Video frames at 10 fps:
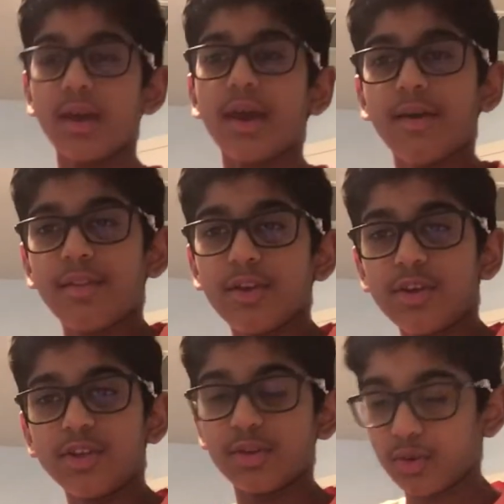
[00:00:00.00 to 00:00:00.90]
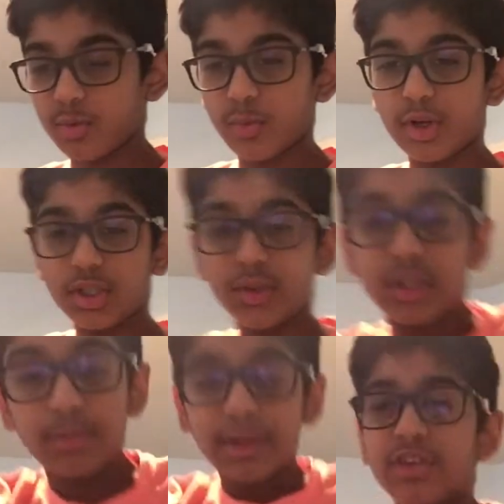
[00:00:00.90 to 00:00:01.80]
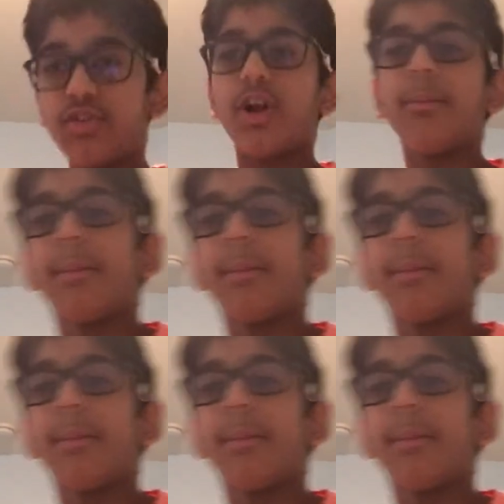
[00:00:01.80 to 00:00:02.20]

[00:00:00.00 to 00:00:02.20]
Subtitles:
Then when you're doing your bass drum,